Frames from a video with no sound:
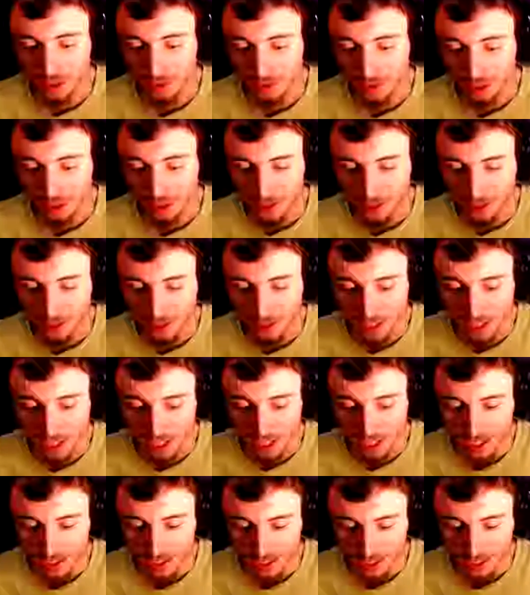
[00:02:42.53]
called The
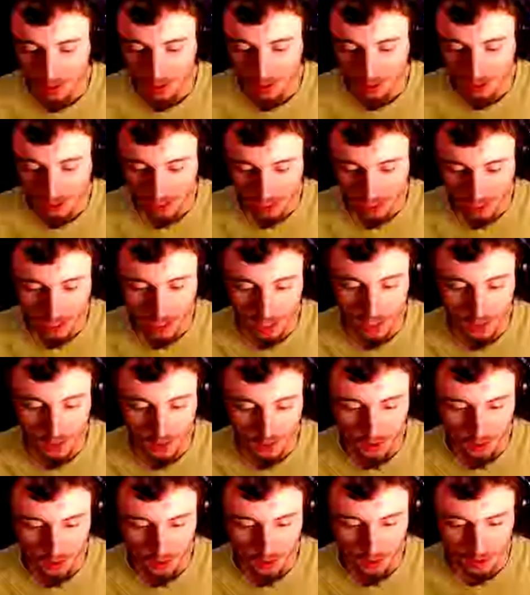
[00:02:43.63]
Answer Lies.
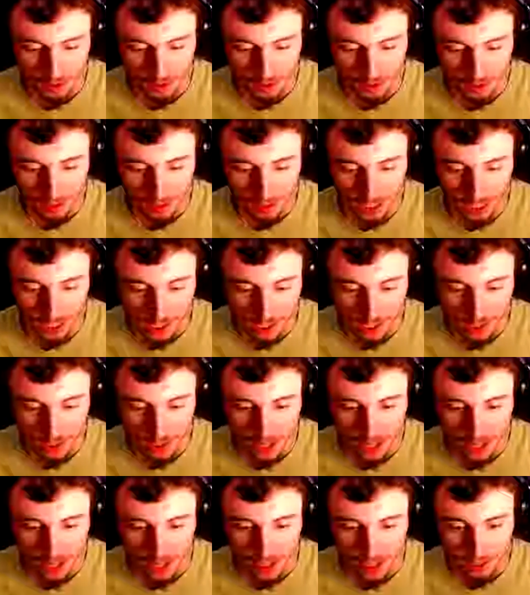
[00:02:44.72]
And that's it.
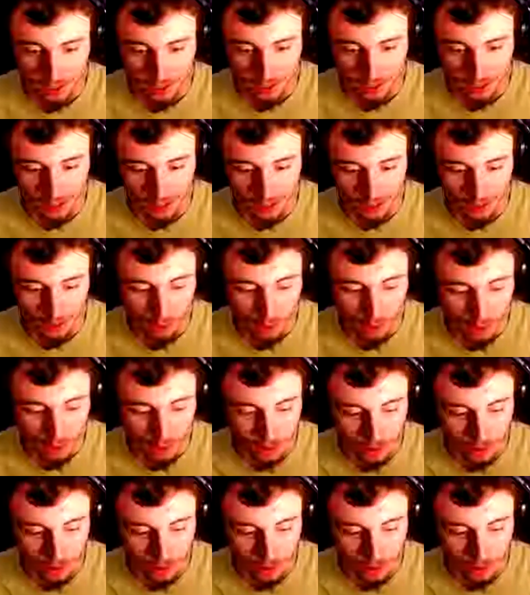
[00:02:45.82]
It's on a wall.